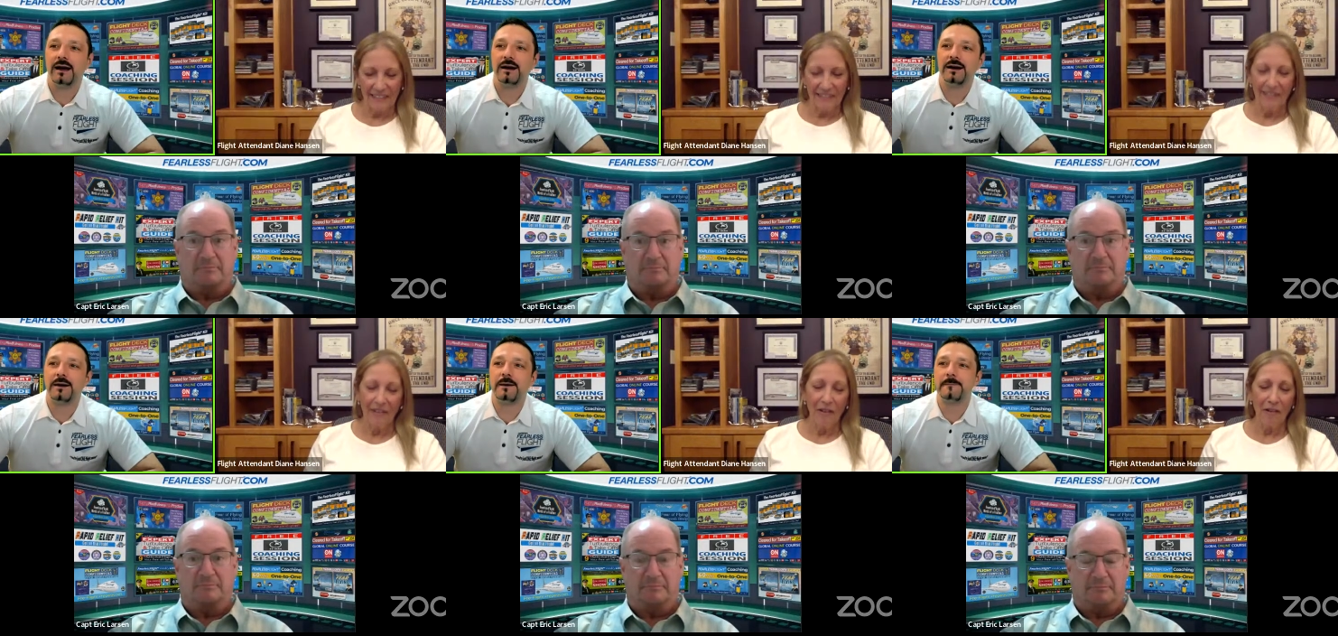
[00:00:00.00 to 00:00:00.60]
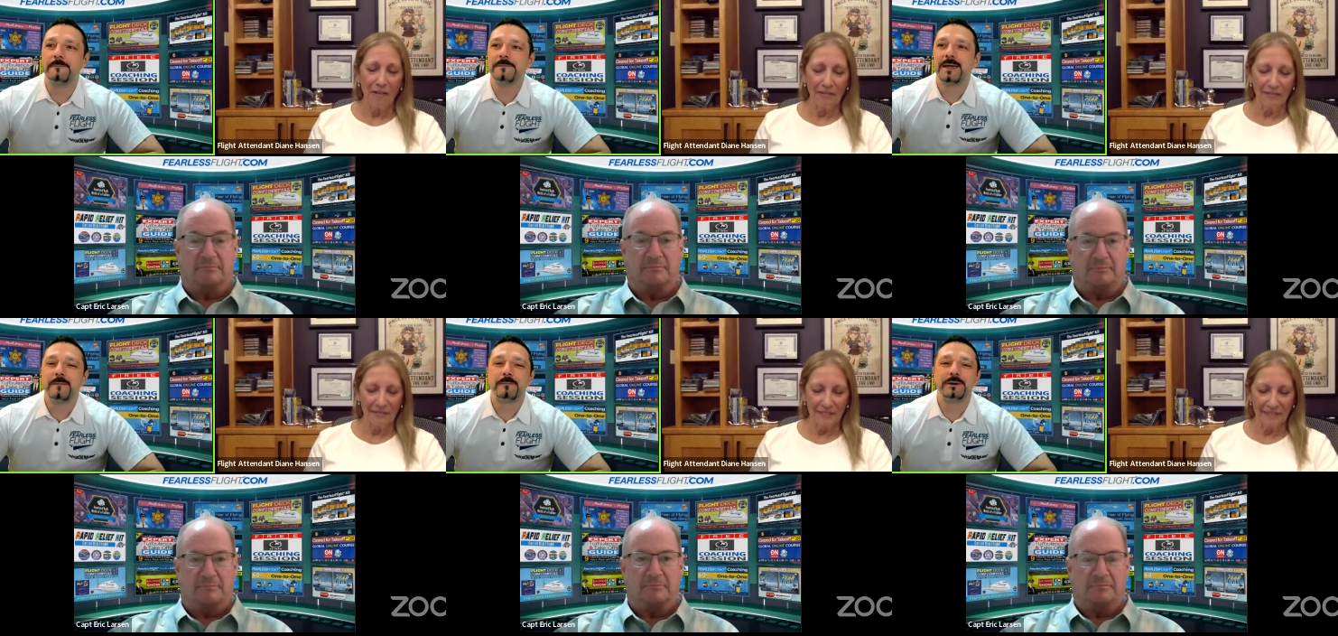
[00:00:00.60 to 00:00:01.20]
Speaker 1: Um,
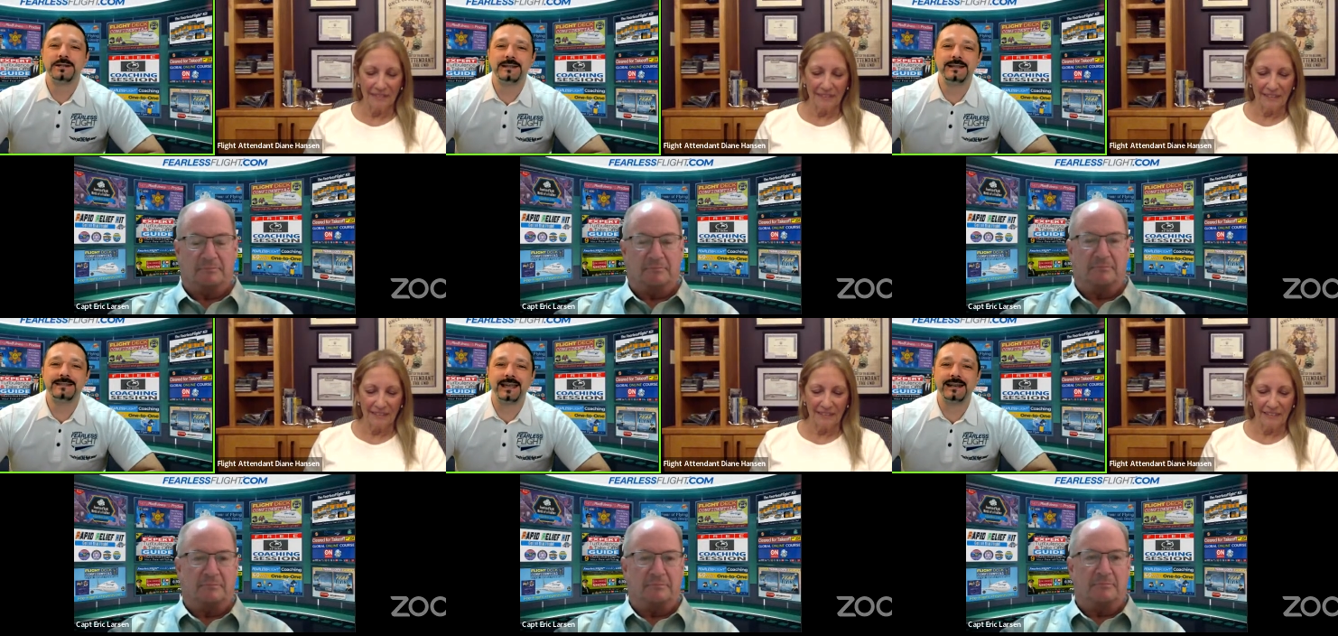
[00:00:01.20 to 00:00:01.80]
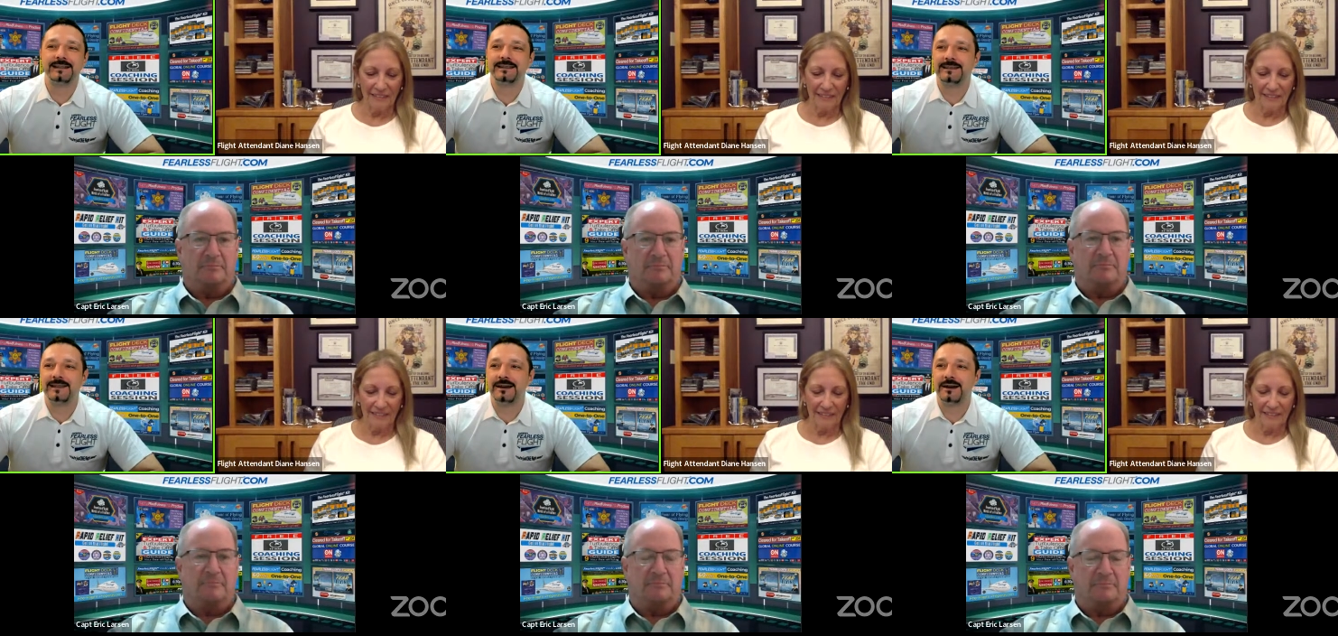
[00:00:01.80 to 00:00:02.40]
but she did say that
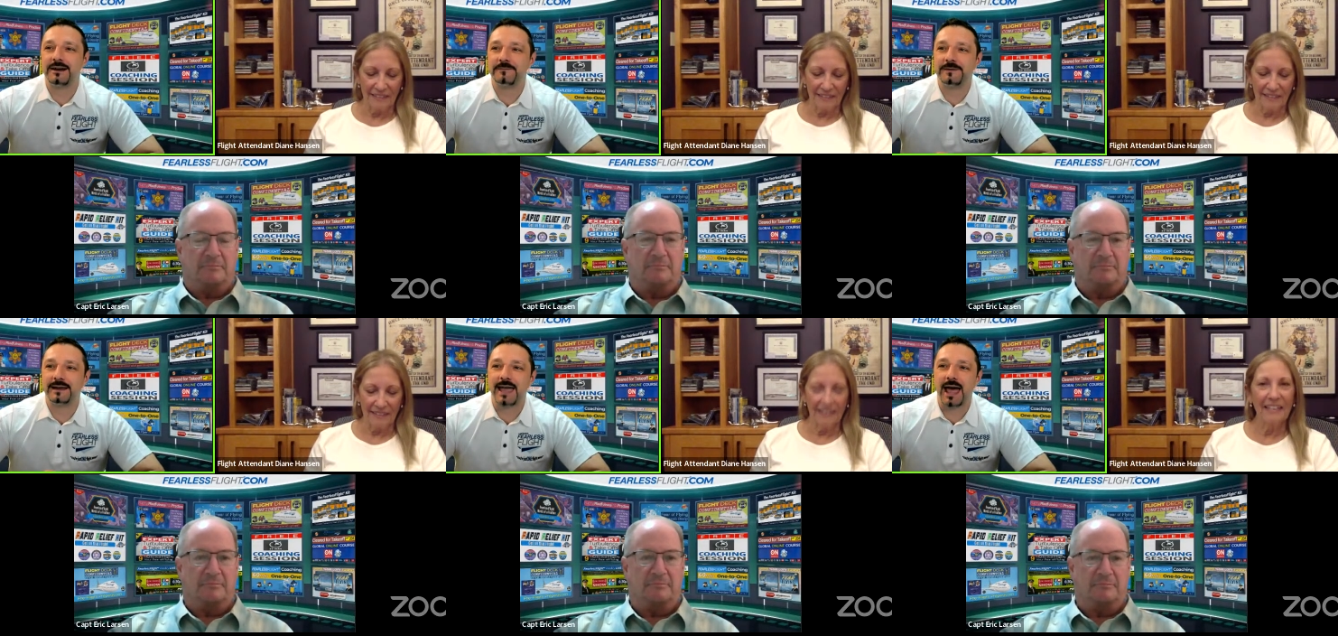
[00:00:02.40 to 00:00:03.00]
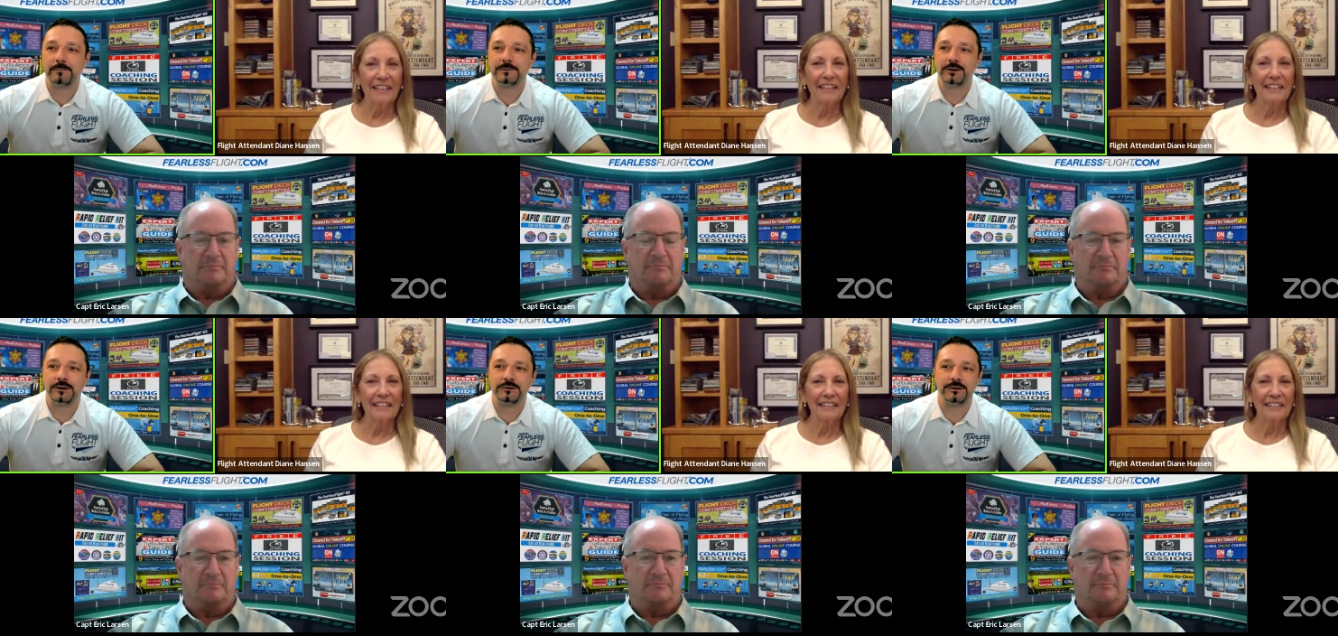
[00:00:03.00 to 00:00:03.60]
uh, the
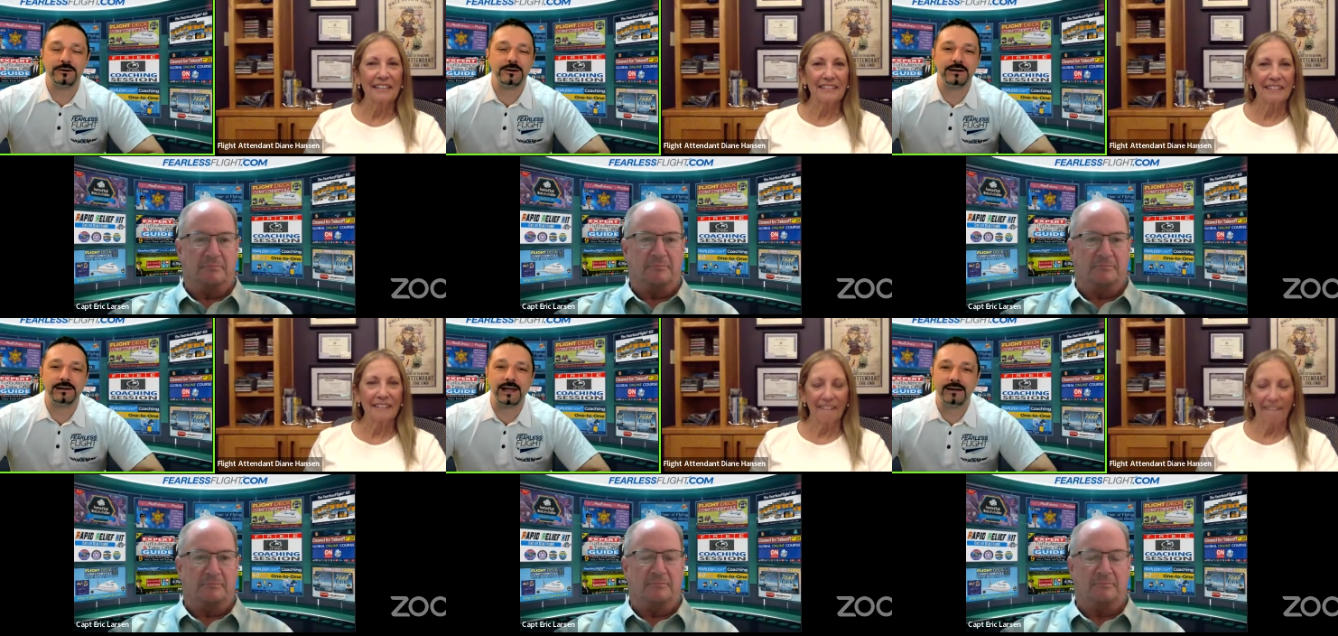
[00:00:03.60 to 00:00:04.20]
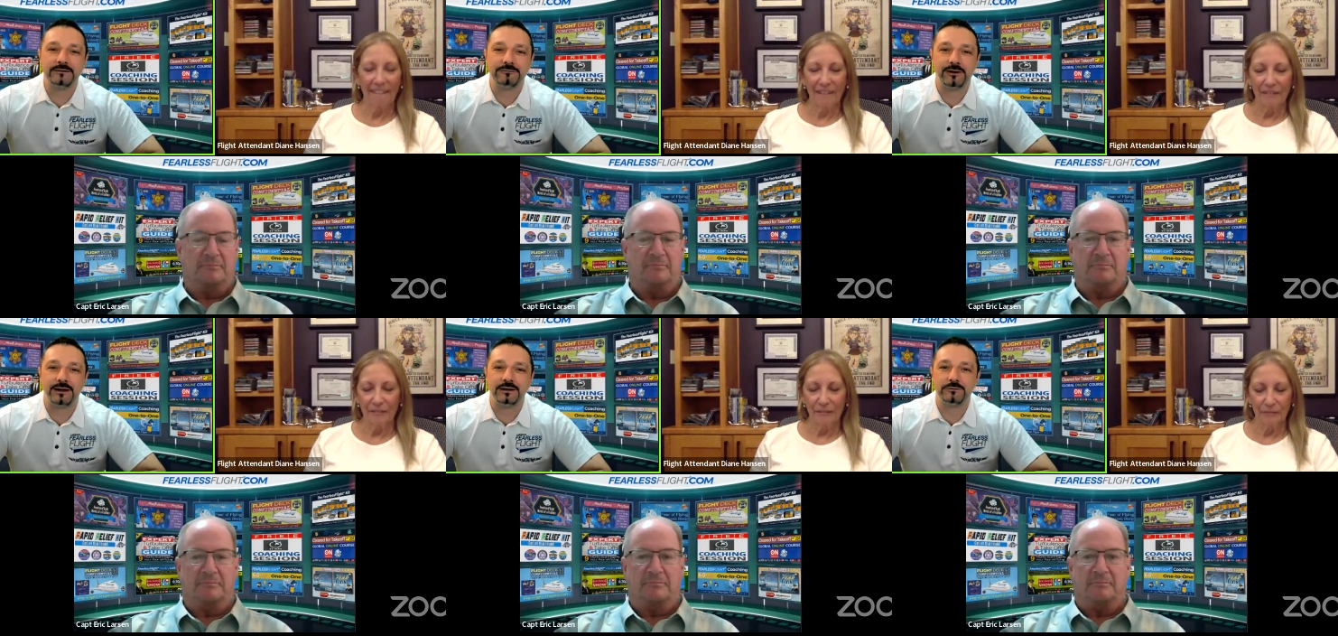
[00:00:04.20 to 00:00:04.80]
captain on her
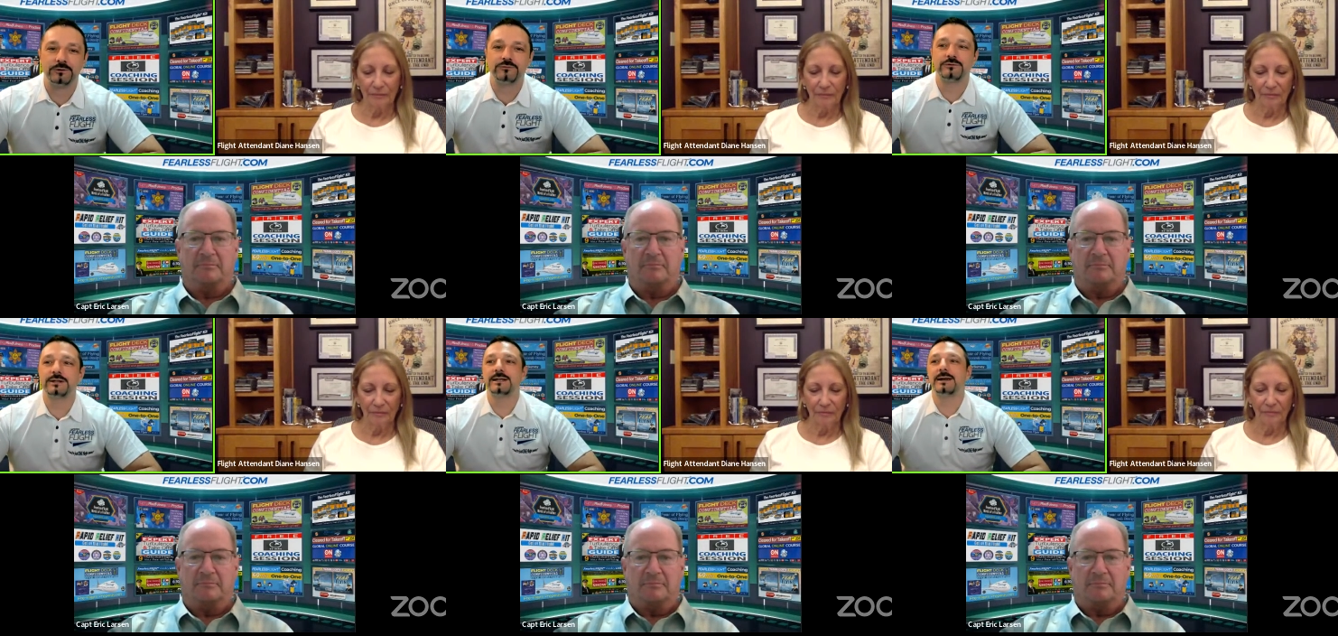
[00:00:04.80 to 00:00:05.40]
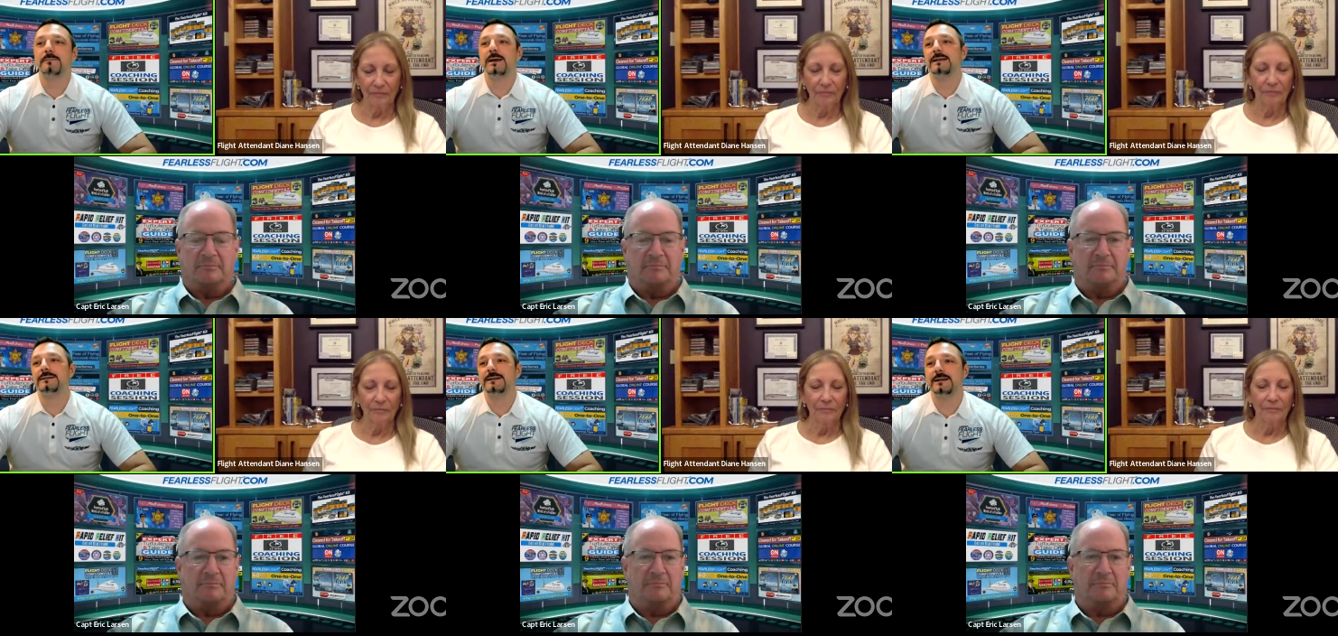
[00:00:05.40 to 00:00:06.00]
last flight was really
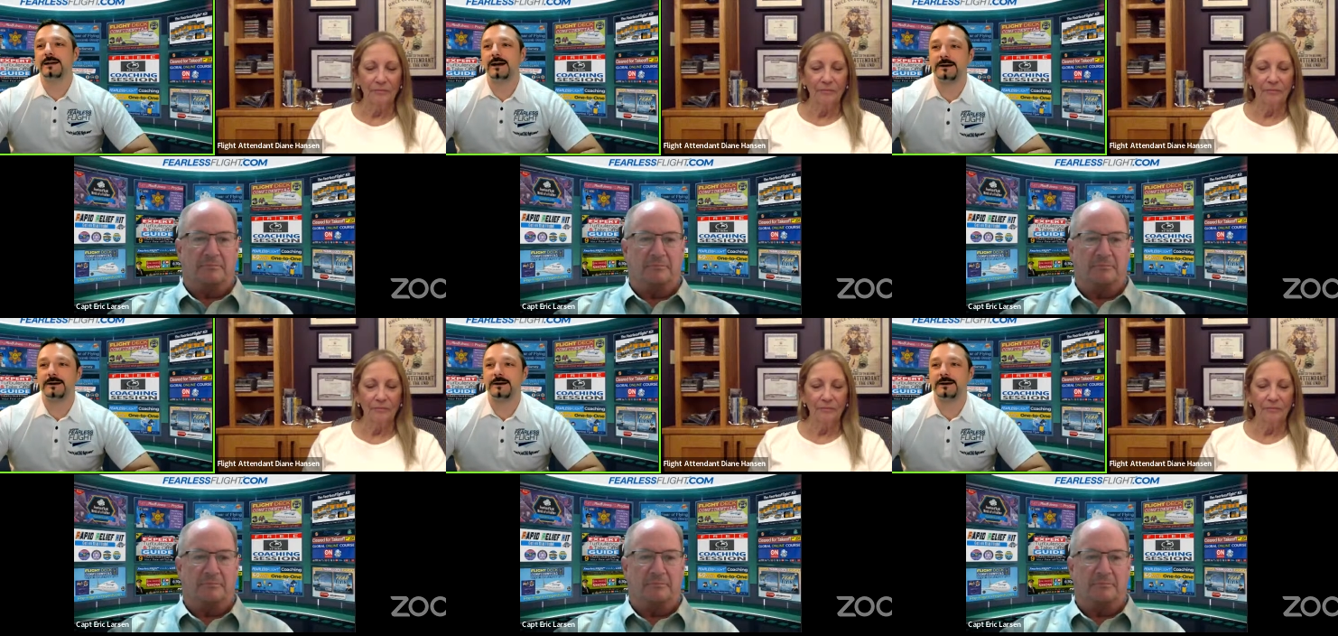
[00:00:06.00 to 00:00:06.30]
amazing.